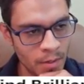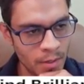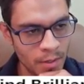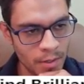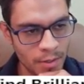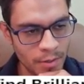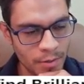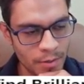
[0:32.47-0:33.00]

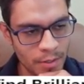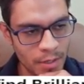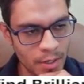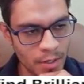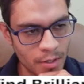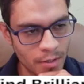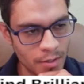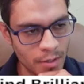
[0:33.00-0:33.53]
They
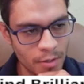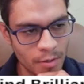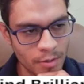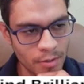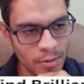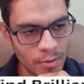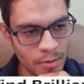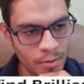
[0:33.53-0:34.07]

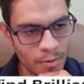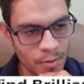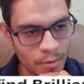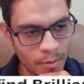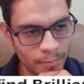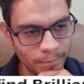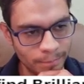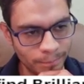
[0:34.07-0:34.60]
also
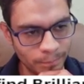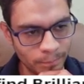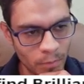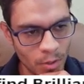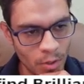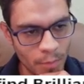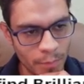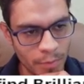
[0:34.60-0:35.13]

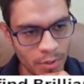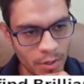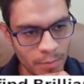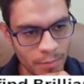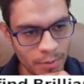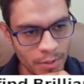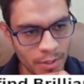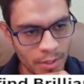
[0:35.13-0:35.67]
open up
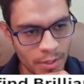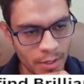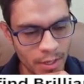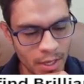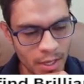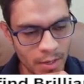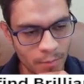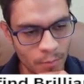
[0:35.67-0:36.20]
the
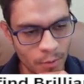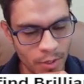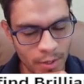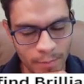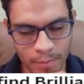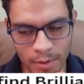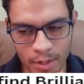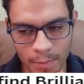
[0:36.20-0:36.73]
game with a
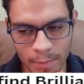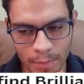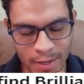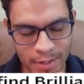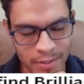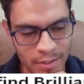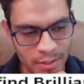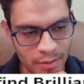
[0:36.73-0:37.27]
very
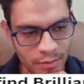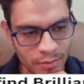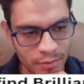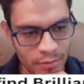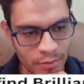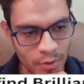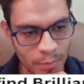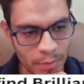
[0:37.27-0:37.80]
passive
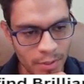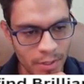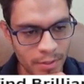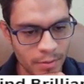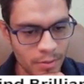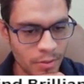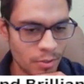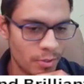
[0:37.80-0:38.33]
opening.
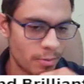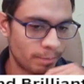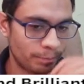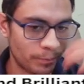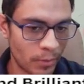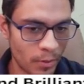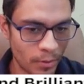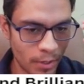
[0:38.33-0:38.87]
So,
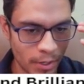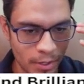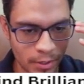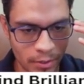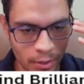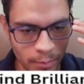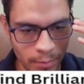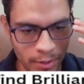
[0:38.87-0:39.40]
okay,
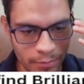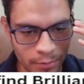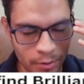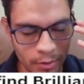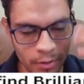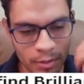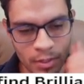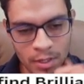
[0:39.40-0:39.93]
not my
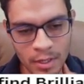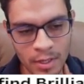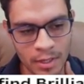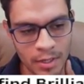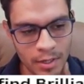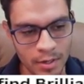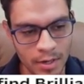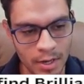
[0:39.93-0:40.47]
fault.
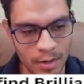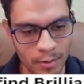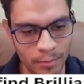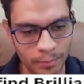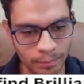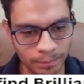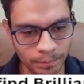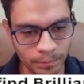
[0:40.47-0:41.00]
Now,
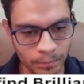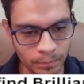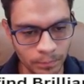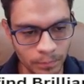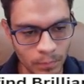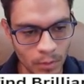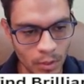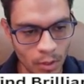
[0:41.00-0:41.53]

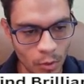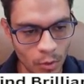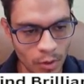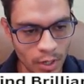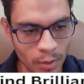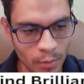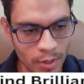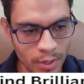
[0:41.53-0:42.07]
all I
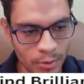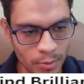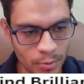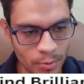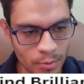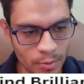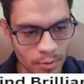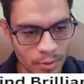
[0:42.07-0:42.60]
want to
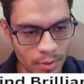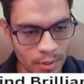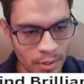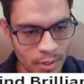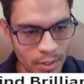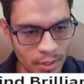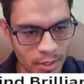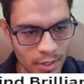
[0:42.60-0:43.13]
do
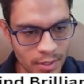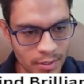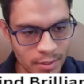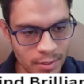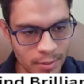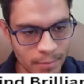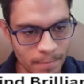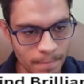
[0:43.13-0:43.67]

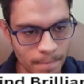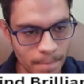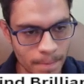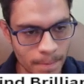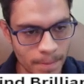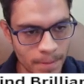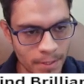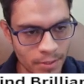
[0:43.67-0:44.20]
is
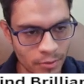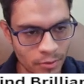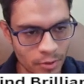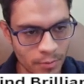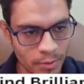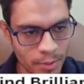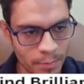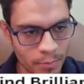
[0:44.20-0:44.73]
disrupt
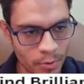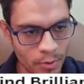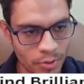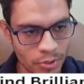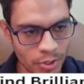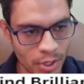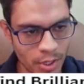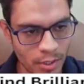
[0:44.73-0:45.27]
the pawn
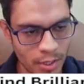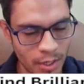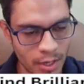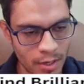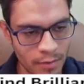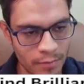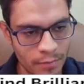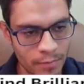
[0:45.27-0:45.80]
chain they have.